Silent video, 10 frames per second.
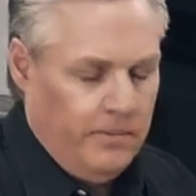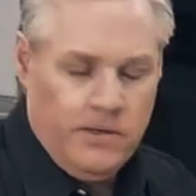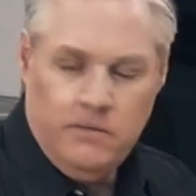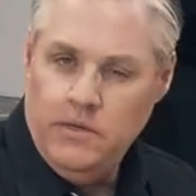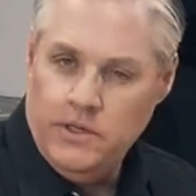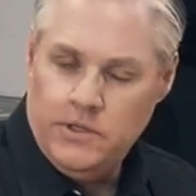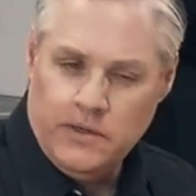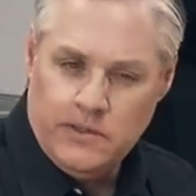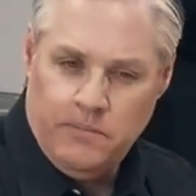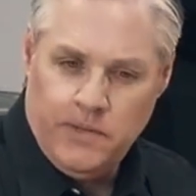maybe you'd
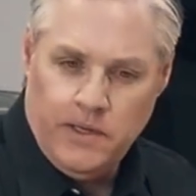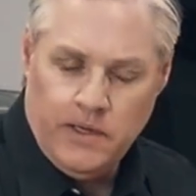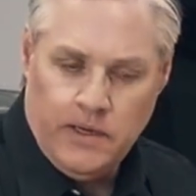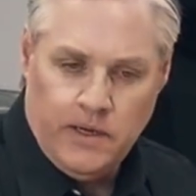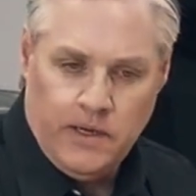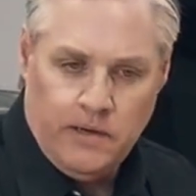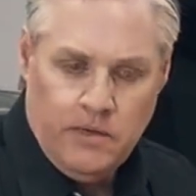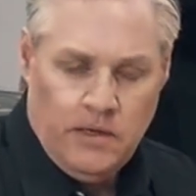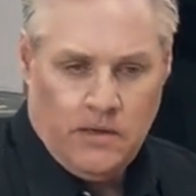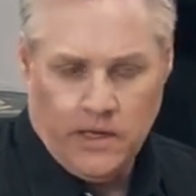shot something,
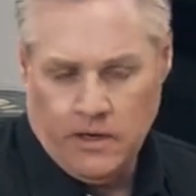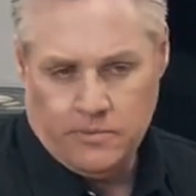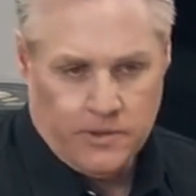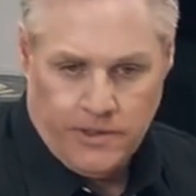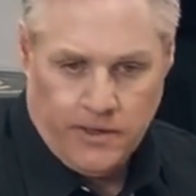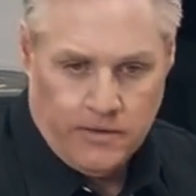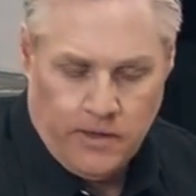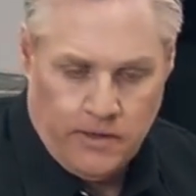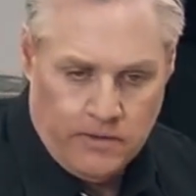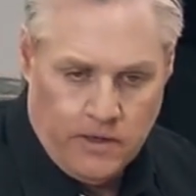like I was watching
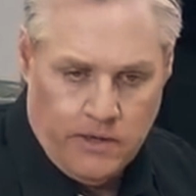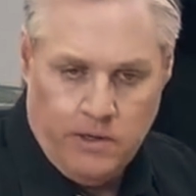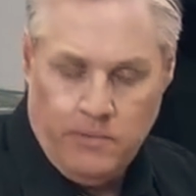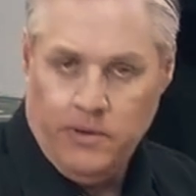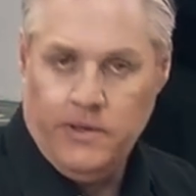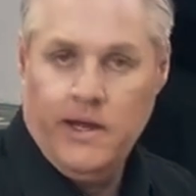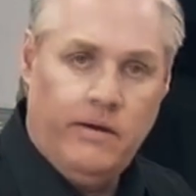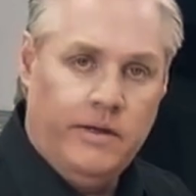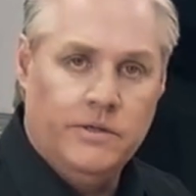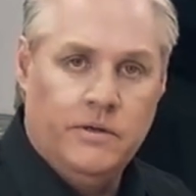a guy rebuild a
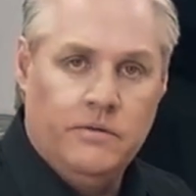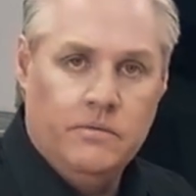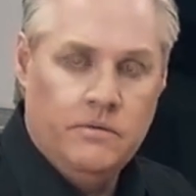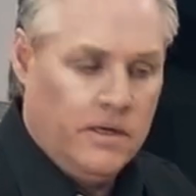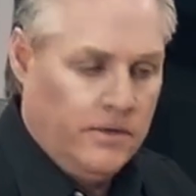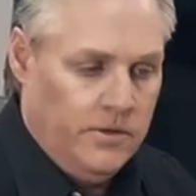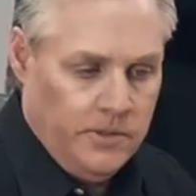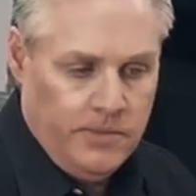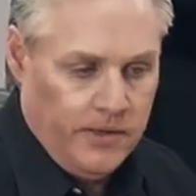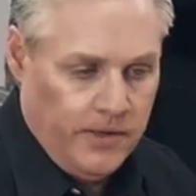car engine on
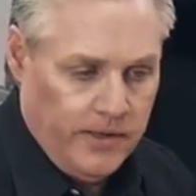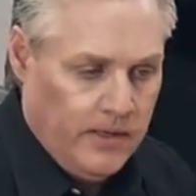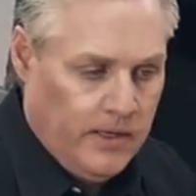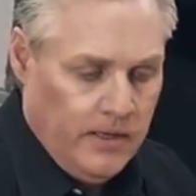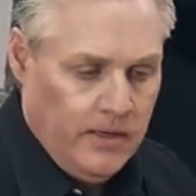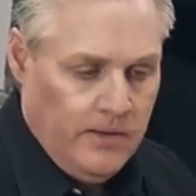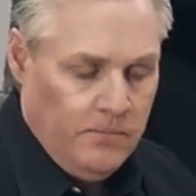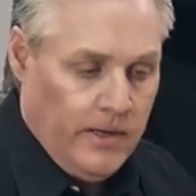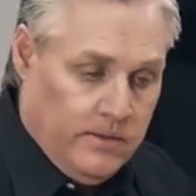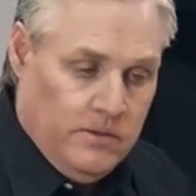YouTube the other day.
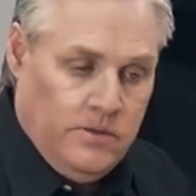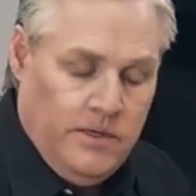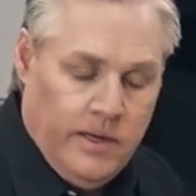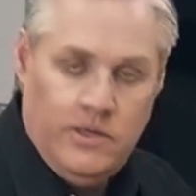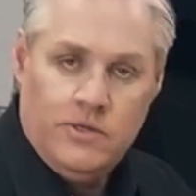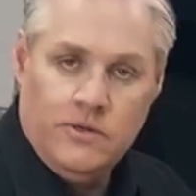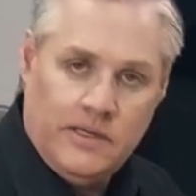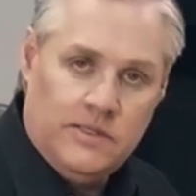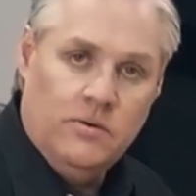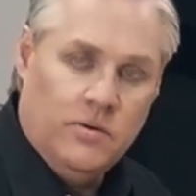He shot
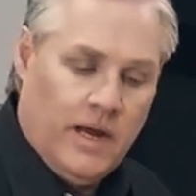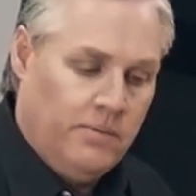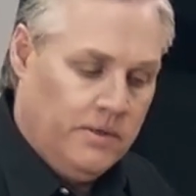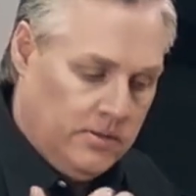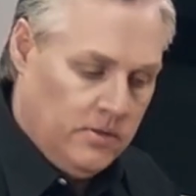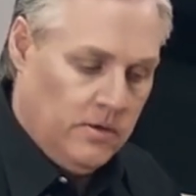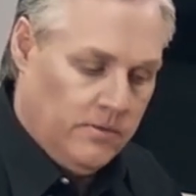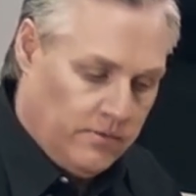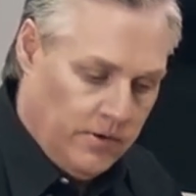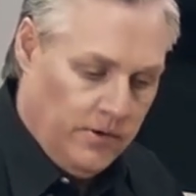that single camera. He's just gone
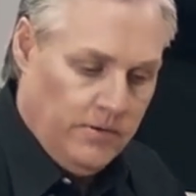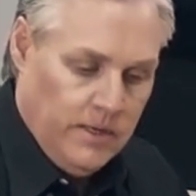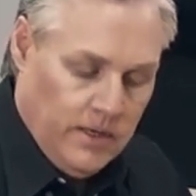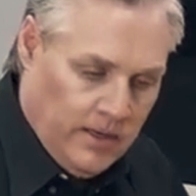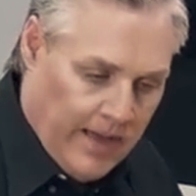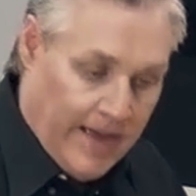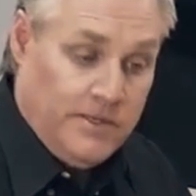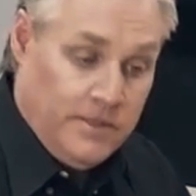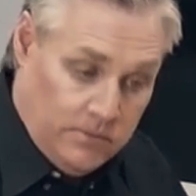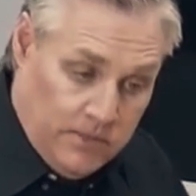through, as
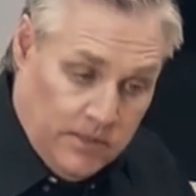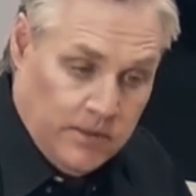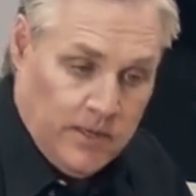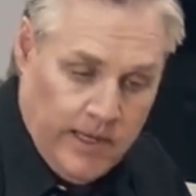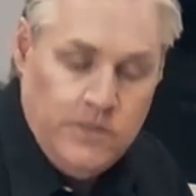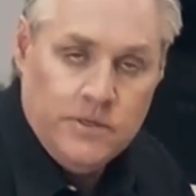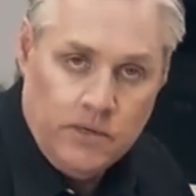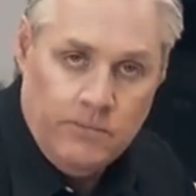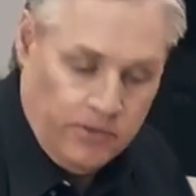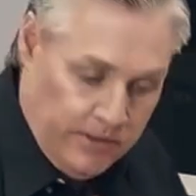he's done the engine
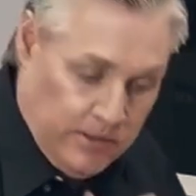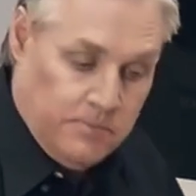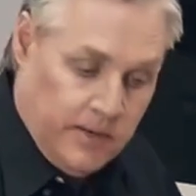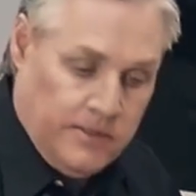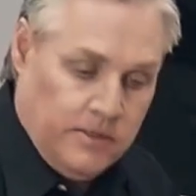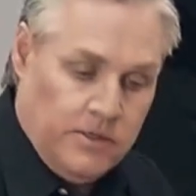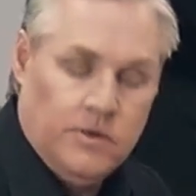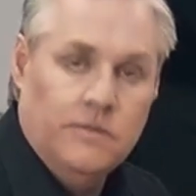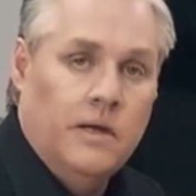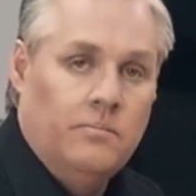rebuild, he's just basically
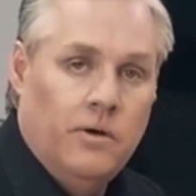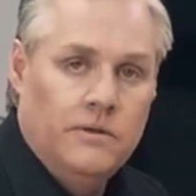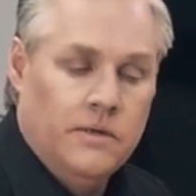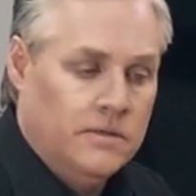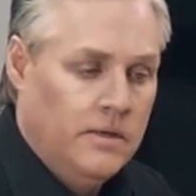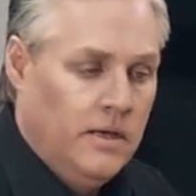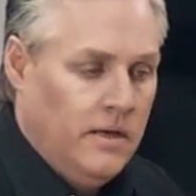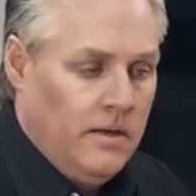shot that process.